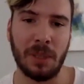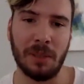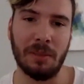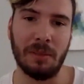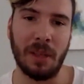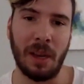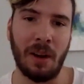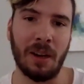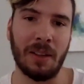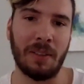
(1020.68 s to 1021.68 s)
but the
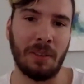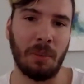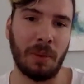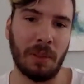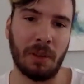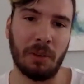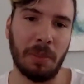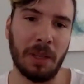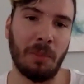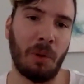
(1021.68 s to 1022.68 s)
artist is the one that's
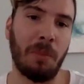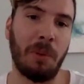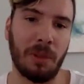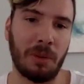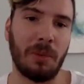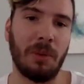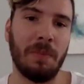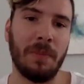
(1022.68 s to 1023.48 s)
being more vulnerable.